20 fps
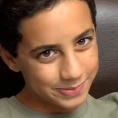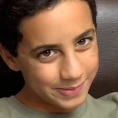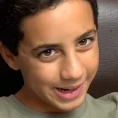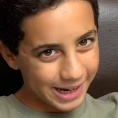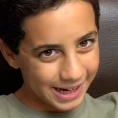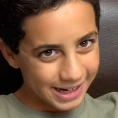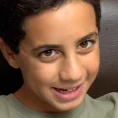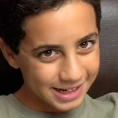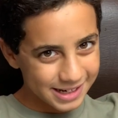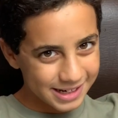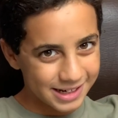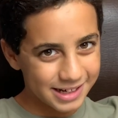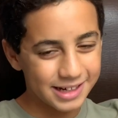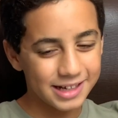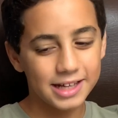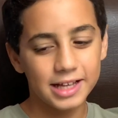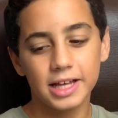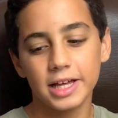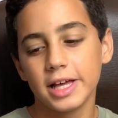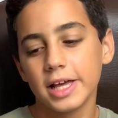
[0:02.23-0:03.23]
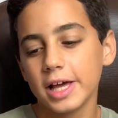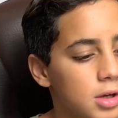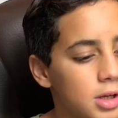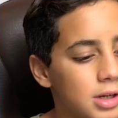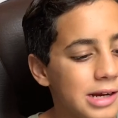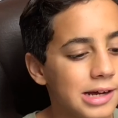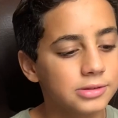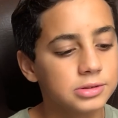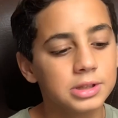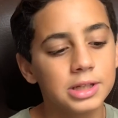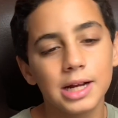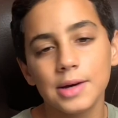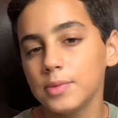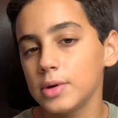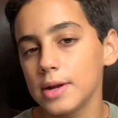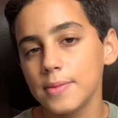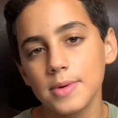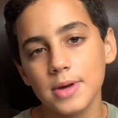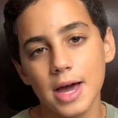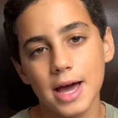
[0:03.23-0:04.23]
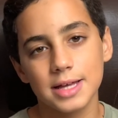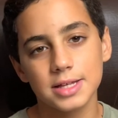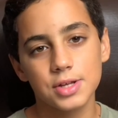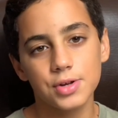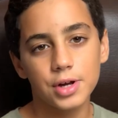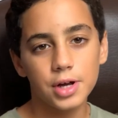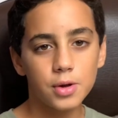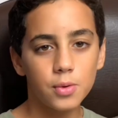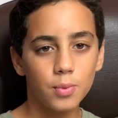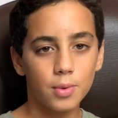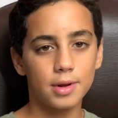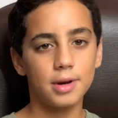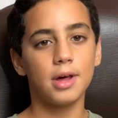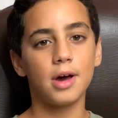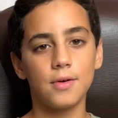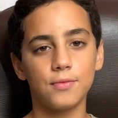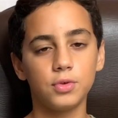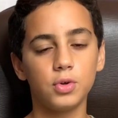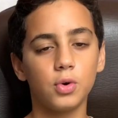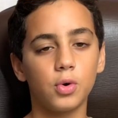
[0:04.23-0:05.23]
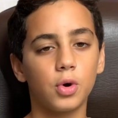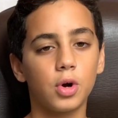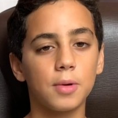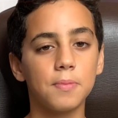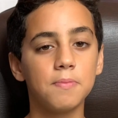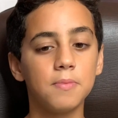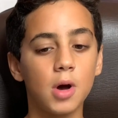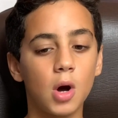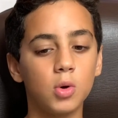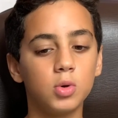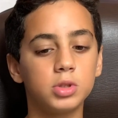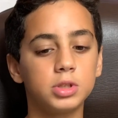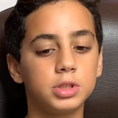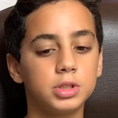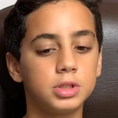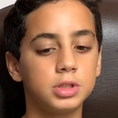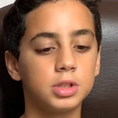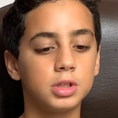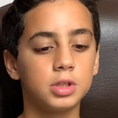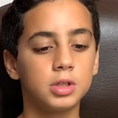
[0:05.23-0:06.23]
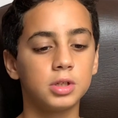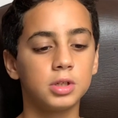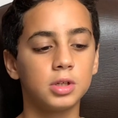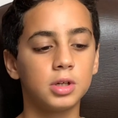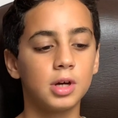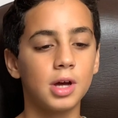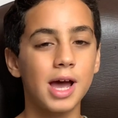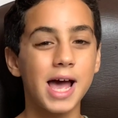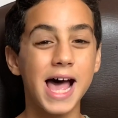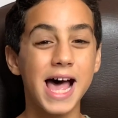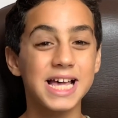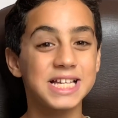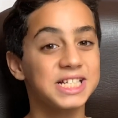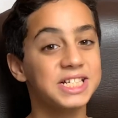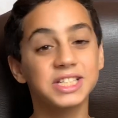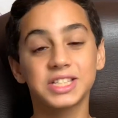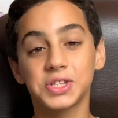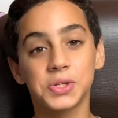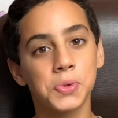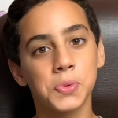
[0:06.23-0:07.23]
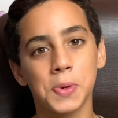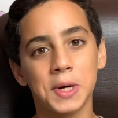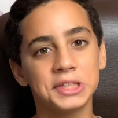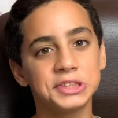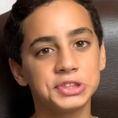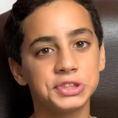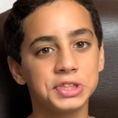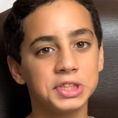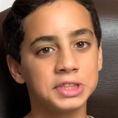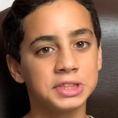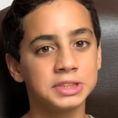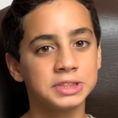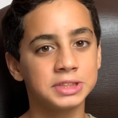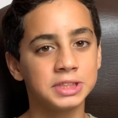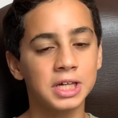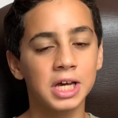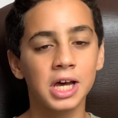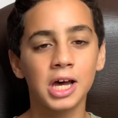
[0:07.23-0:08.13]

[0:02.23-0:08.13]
back. Now today I'm going to be answering one of your most asked questions